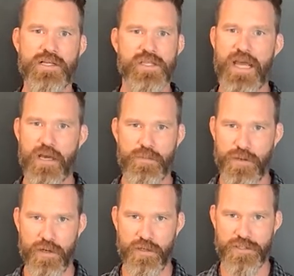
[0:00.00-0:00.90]
and how to
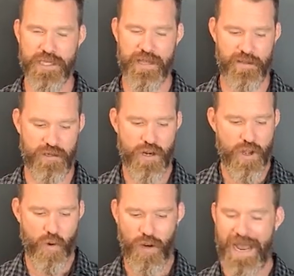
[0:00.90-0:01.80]
put it all together,
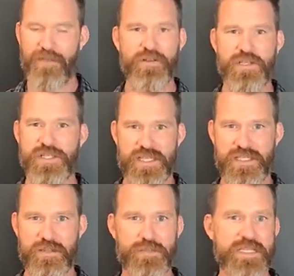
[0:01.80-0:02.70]
or after the
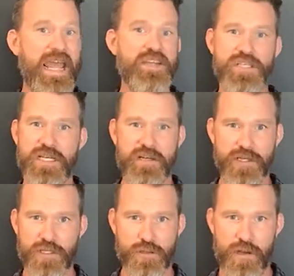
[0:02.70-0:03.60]
systems, the
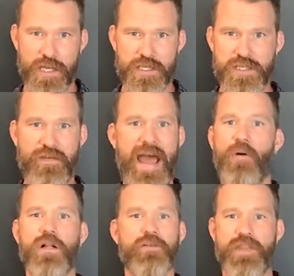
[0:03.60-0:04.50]
engineering drawings of
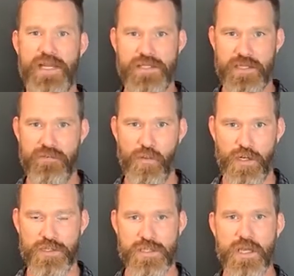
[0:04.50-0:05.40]
how all of that stuff
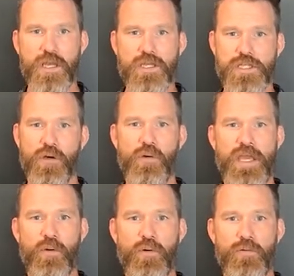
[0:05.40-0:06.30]
works. So
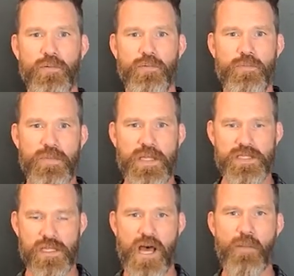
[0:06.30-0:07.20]

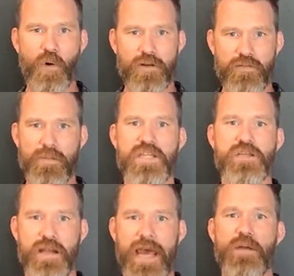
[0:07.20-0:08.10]
it's a lot more
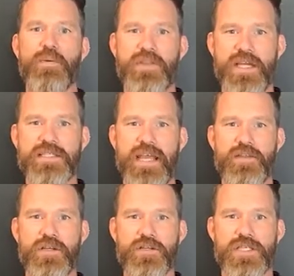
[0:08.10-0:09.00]
information on how to put that
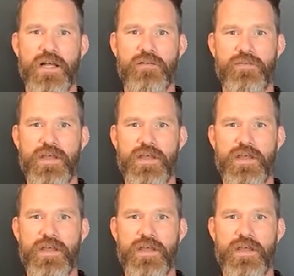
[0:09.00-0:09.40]
together yourself,